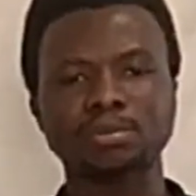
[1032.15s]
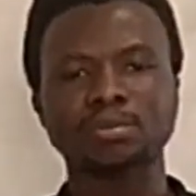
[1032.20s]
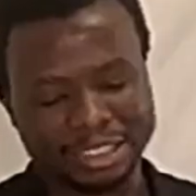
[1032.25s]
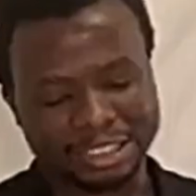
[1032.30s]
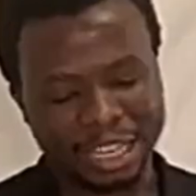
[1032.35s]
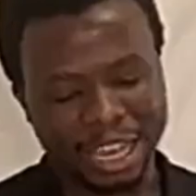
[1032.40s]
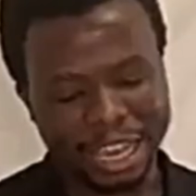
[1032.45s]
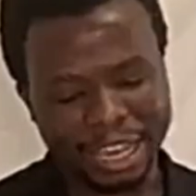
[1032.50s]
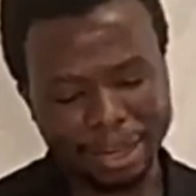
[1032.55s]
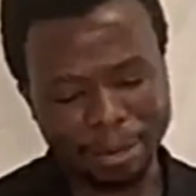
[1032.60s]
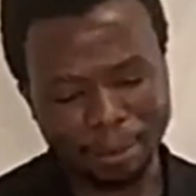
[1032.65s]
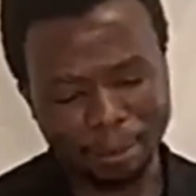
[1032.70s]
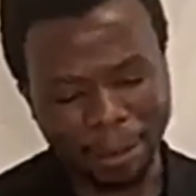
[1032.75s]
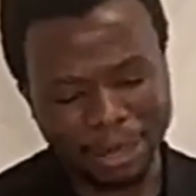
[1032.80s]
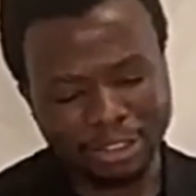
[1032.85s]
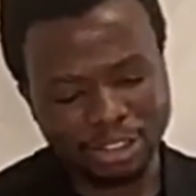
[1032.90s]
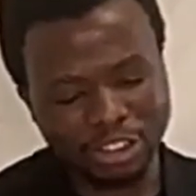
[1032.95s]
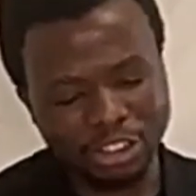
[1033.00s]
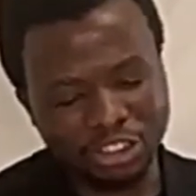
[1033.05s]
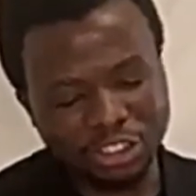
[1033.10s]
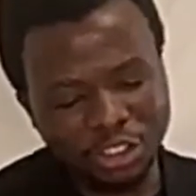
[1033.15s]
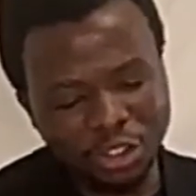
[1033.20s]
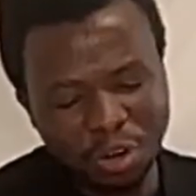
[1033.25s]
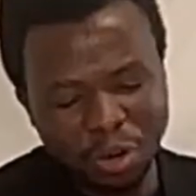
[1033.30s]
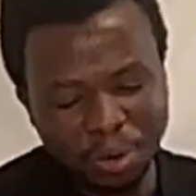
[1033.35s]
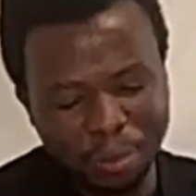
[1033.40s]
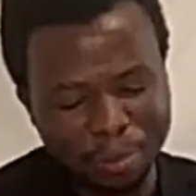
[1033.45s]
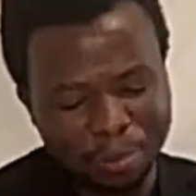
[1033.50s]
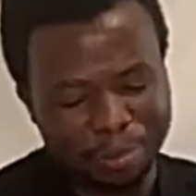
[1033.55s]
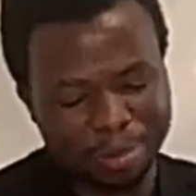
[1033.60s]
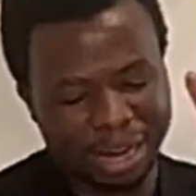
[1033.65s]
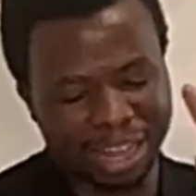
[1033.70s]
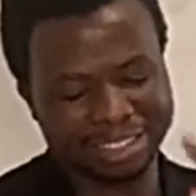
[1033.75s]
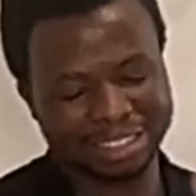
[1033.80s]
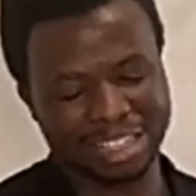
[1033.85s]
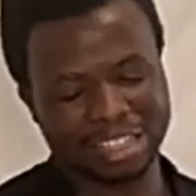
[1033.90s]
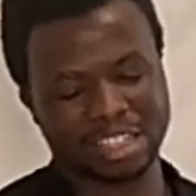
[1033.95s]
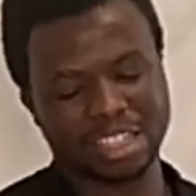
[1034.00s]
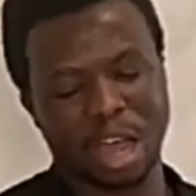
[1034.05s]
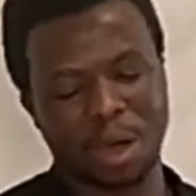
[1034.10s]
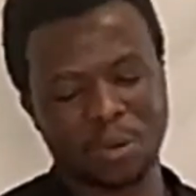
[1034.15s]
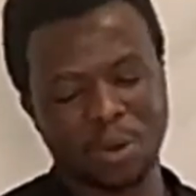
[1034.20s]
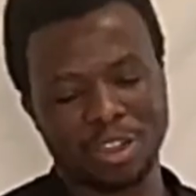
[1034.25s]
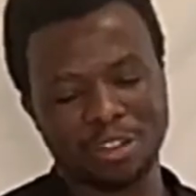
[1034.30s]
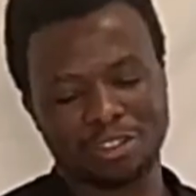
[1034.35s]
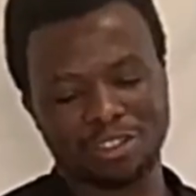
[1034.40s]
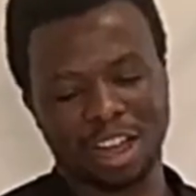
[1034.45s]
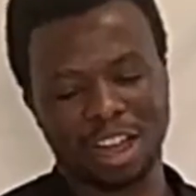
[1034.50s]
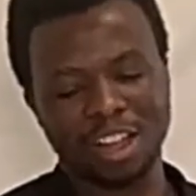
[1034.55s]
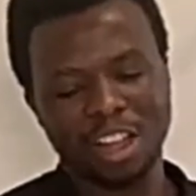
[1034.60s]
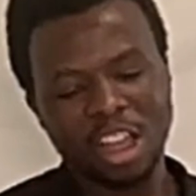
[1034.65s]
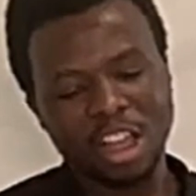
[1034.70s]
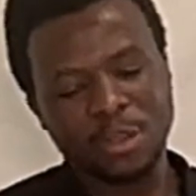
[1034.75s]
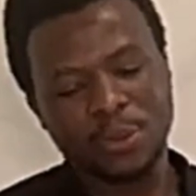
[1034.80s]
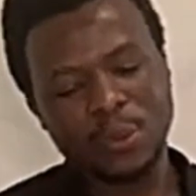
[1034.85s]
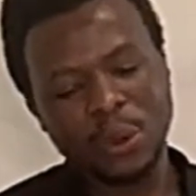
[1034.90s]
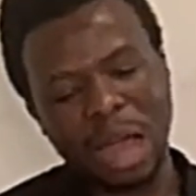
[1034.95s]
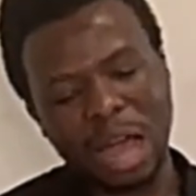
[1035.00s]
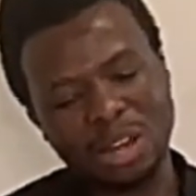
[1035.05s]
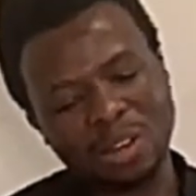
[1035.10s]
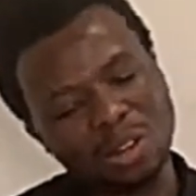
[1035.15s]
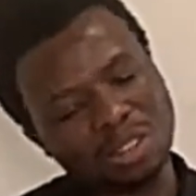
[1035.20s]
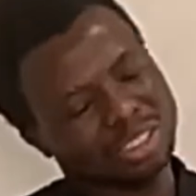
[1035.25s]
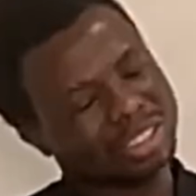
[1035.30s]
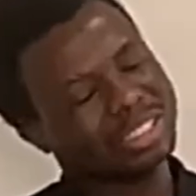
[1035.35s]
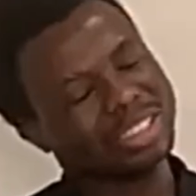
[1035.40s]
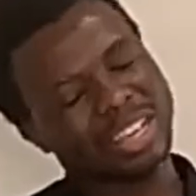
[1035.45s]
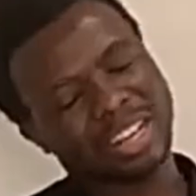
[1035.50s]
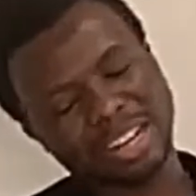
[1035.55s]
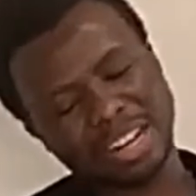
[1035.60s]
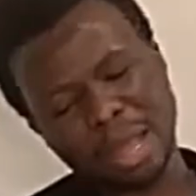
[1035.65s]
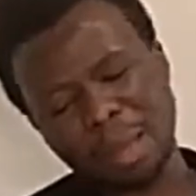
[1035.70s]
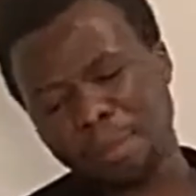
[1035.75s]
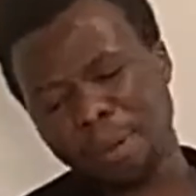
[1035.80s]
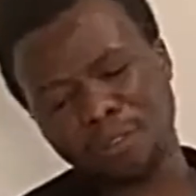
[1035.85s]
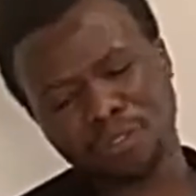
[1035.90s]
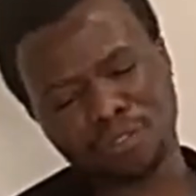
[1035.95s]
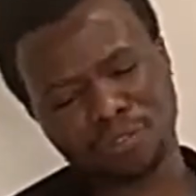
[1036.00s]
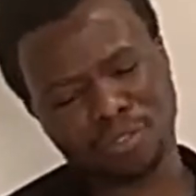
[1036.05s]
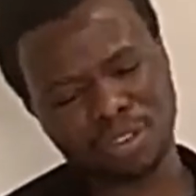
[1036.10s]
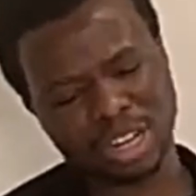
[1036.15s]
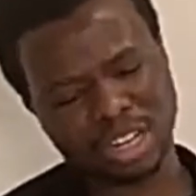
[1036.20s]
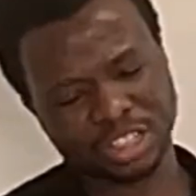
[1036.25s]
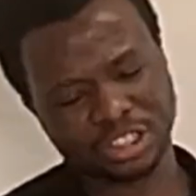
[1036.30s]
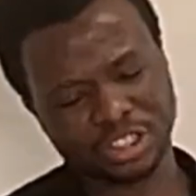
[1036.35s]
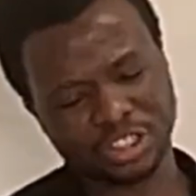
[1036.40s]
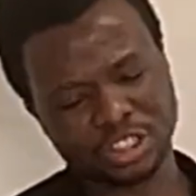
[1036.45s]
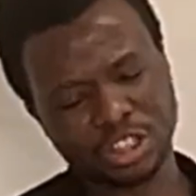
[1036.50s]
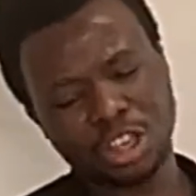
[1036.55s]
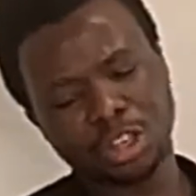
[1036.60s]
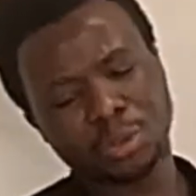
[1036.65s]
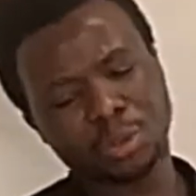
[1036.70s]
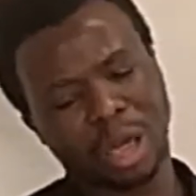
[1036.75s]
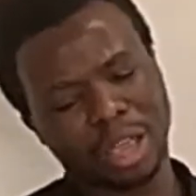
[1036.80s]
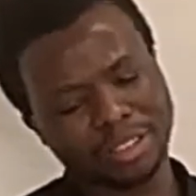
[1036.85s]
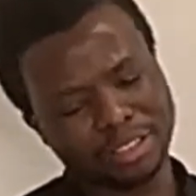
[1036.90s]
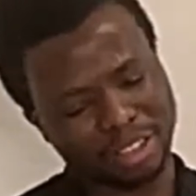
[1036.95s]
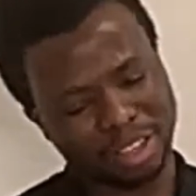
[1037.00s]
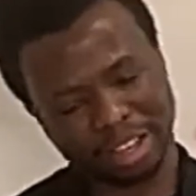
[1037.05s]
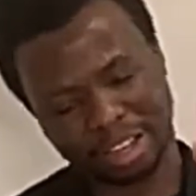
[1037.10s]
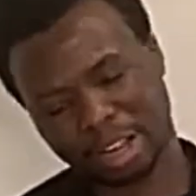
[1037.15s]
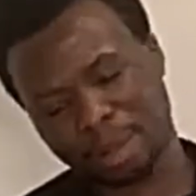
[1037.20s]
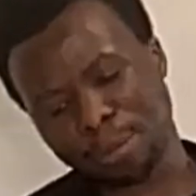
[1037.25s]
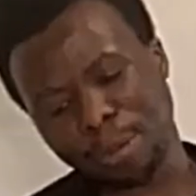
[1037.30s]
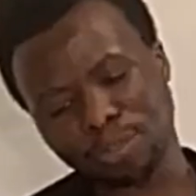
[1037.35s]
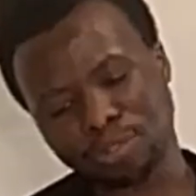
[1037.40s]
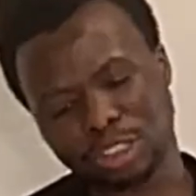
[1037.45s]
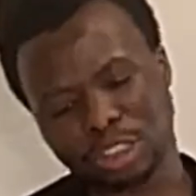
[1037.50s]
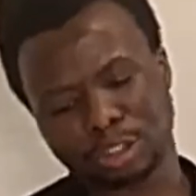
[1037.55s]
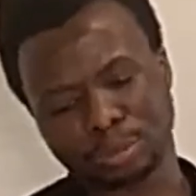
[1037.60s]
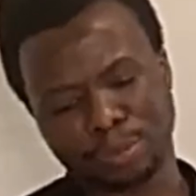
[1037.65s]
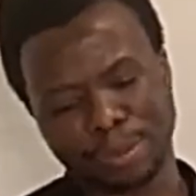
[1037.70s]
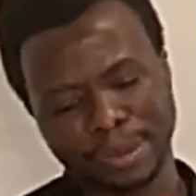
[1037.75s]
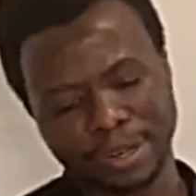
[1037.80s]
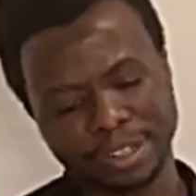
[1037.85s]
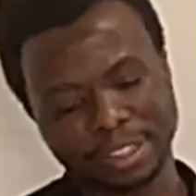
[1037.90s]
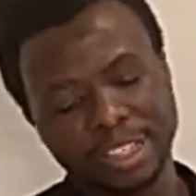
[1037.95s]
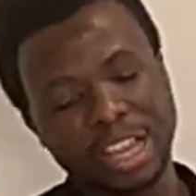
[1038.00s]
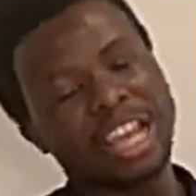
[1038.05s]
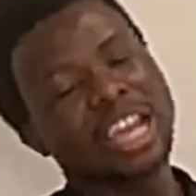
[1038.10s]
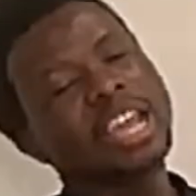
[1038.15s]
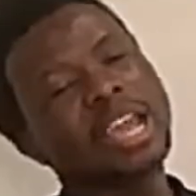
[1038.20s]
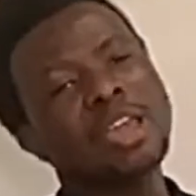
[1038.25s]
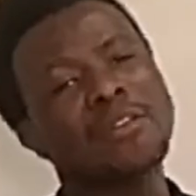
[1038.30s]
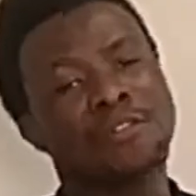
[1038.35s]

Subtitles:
He's saying, but you brothers, however, you are not in the realm of flesh. You are in the realm of the spirit.